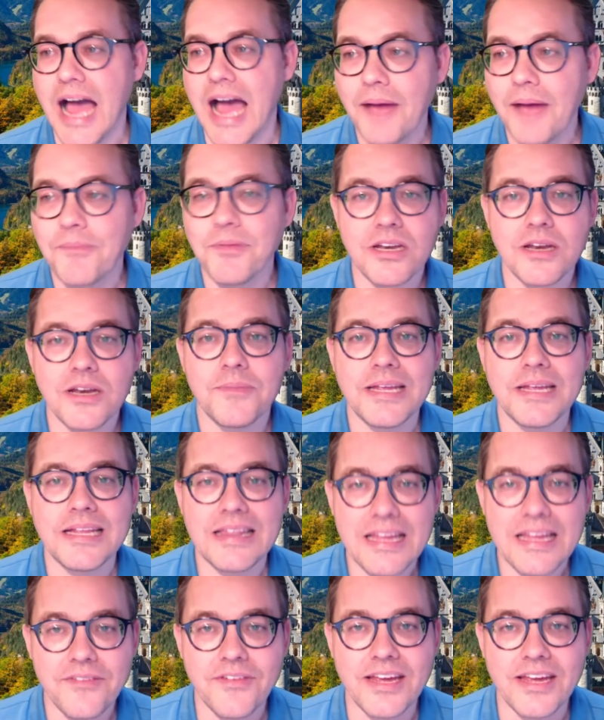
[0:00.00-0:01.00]
I'm going to be
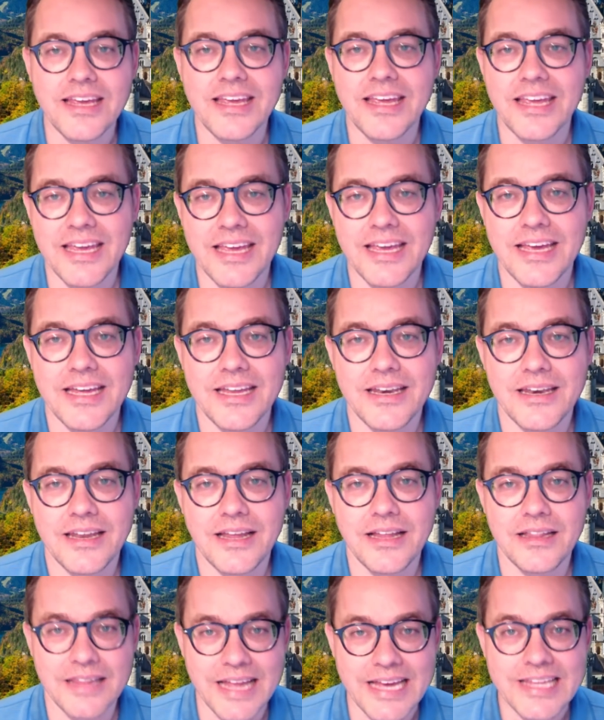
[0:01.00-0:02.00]
living in
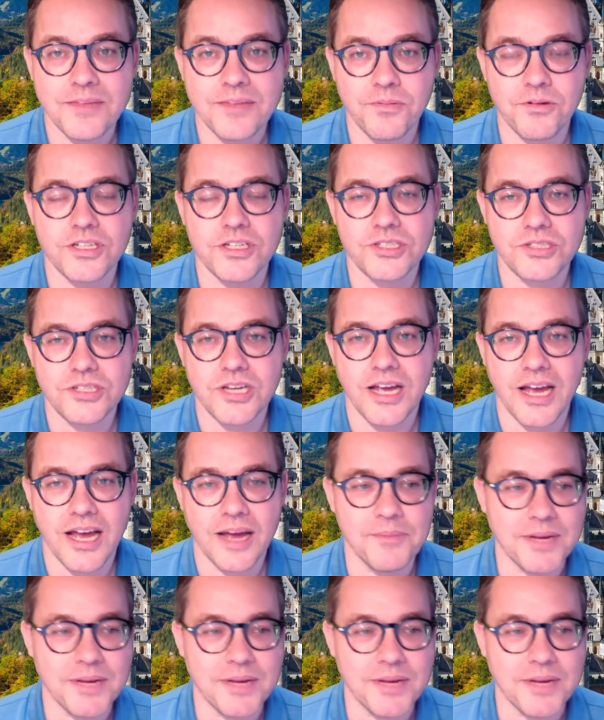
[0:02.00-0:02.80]
Lethbridge uh,